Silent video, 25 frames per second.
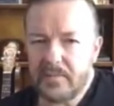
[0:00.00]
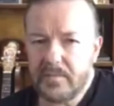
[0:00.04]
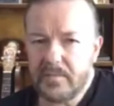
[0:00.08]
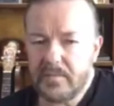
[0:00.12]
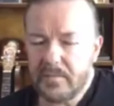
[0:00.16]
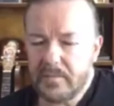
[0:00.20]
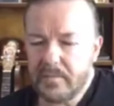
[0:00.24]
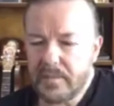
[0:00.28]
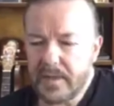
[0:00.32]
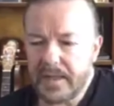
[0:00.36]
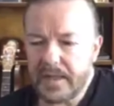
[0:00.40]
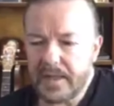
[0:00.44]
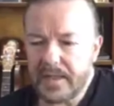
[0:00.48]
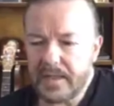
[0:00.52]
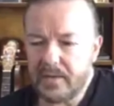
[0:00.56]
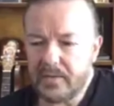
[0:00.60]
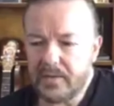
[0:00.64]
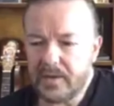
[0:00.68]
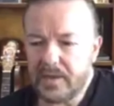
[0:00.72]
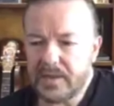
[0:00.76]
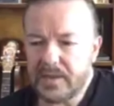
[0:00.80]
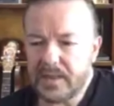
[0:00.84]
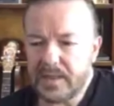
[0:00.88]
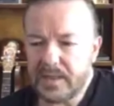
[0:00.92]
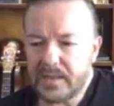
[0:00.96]
mental
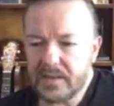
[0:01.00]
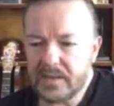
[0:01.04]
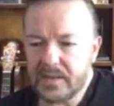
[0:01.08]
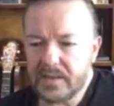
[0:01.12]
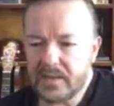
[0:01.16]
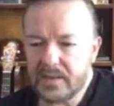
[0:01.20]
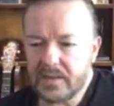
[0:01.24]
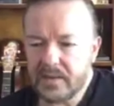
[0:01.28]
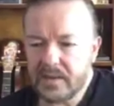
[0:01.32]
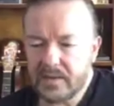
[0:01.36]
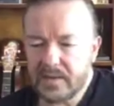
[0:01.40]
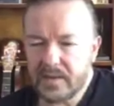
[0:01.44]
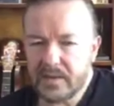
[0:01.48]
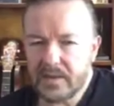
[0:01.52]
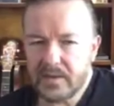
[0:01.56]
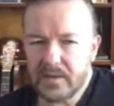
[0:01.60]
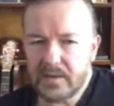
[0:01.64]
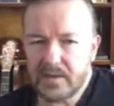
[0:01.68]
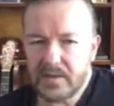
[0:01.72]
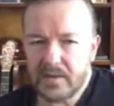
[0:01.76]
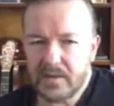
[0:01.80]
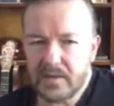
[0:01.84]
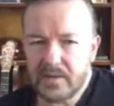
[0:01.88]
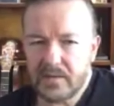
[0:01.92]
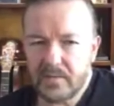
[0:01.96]
illnesses are
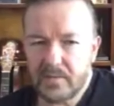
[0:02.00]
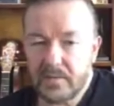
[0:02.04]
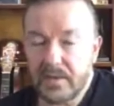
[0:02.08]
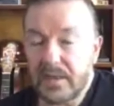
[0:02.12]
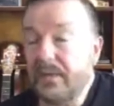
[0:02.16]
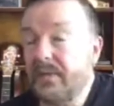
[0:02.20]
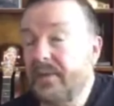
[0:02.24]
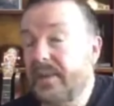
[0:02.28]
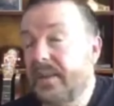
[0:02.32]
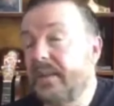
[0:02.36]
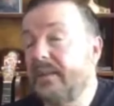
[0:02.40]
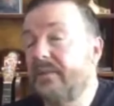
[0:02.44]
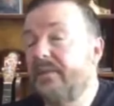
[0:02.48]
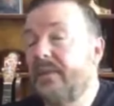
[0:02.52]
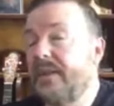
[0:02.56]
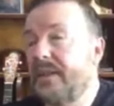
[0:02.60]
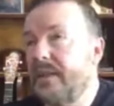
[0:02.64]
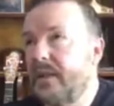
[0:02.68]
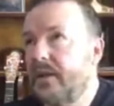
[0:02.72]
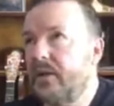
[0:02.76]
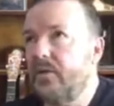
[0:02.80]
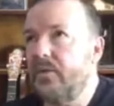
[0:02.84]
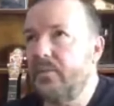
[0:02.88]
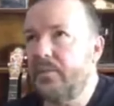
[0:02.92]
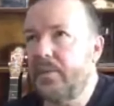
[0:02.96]
well, everything's physical,
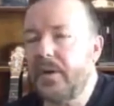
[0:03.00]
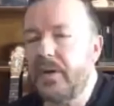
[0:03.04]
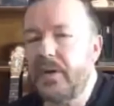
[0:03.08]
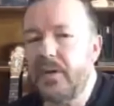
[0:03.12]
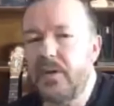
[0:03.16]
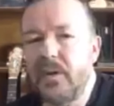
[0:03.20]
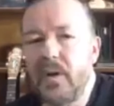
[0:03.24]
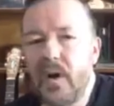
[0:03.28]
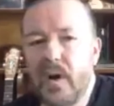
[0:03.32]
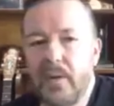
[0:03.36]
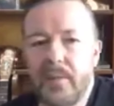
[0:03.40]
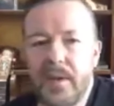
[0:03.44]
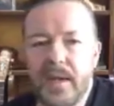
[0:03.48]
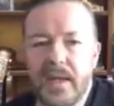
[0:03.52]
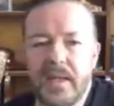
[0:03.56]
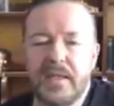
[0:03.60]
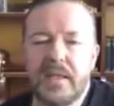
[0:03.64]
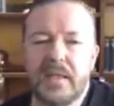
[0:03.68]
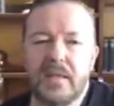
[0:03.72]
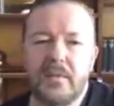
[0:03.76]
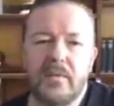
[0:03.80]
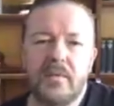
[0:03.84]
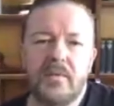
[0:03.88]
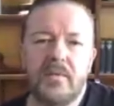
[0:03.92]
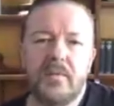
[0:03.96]
but you know what I mean. Some of
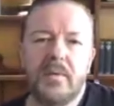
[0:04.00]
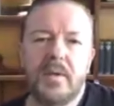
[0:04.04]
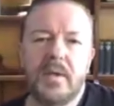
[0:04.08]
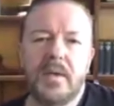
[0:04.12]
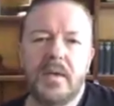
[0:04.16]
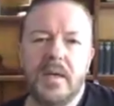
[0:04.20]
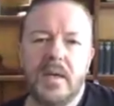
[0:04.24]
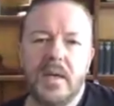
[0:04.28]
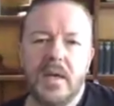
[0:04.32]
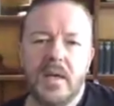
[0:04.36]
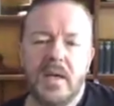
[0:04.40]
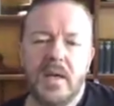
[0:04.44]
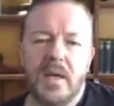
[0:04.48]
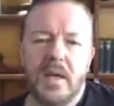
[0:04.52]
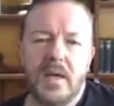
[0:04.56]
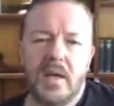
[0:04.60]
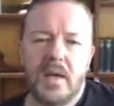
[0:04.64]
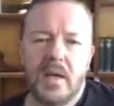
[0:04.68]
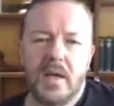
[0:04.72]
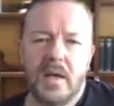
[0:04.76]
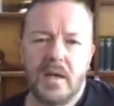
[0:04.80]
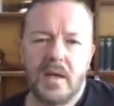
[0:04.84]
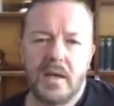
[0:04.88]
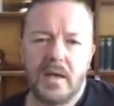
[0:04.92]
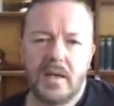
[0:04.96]
them are,
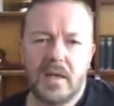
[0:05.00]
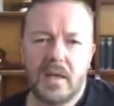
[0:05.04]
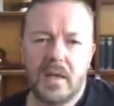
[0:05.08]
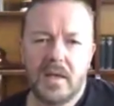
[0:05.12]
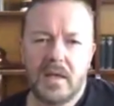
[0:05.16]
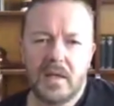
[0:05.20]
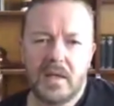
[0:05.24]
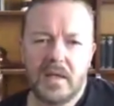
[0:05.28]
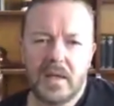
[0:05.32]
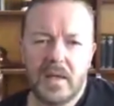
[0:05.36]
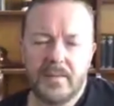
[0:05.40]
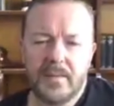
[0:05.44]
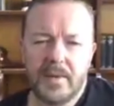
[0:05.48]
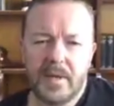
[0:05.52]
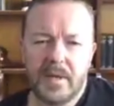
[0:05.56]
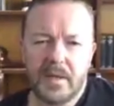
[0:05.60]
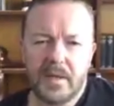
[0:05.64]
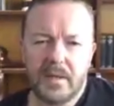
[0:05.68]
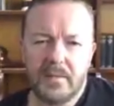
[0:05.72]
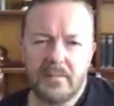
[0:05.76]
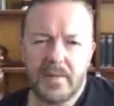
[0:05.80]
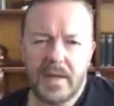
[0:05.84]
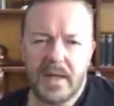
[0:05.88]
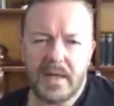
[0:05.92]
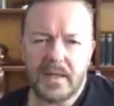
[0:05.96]
are, are chemical
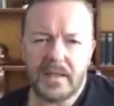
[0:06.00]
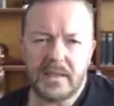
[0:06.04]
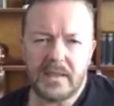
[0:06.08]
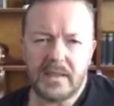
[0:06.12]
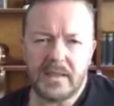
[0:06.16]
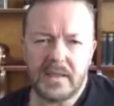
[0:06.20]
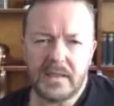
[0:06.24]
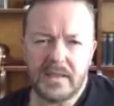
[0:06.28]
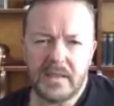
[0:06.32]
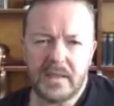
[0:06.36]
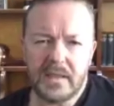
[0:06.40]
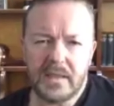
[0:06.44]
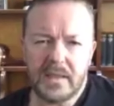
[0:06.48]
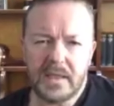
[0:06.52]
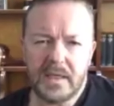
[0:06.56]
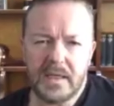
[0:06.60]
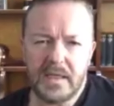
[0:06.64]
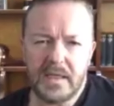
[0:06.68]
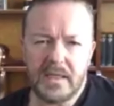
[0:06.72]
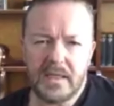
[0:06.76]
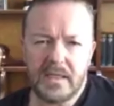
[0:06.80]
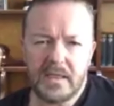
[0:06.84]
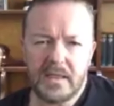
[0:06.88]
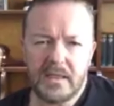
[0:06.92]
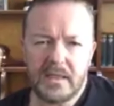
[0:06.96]
imbalances, aren't they?
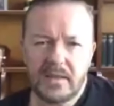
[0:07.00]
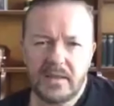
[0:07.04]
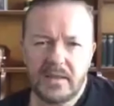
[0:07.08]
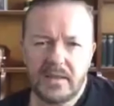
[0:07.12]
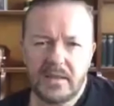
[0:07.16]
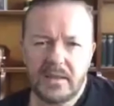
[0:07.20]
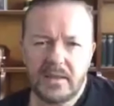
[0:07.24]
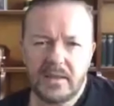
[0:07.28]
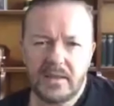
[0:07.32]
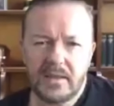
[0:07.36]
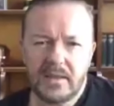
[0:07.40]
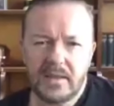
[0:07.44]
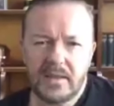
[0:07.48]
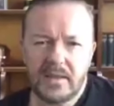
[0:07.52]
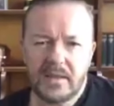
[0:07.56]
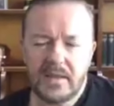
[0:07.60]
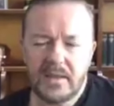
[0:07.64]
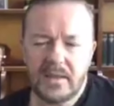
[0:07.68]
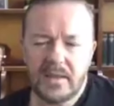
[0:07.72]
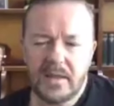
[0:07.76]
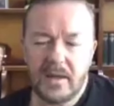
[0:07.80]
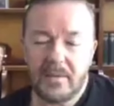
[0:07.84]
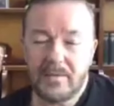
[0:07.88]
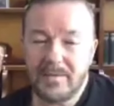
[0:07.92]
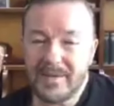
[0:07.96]

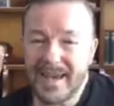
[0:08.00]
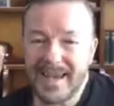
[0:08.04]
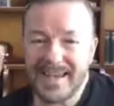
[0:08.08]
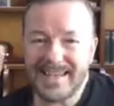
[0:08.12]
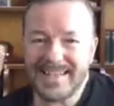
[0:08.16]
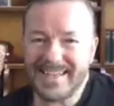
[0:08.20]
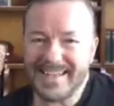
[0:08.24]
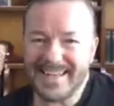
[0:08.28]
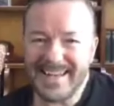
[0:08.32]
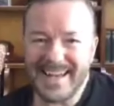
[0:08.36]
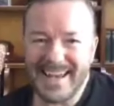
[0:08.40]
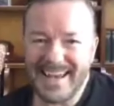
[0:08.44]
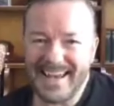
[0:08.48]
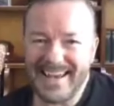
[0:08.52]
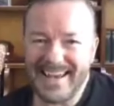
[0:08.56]
I'm guessing here.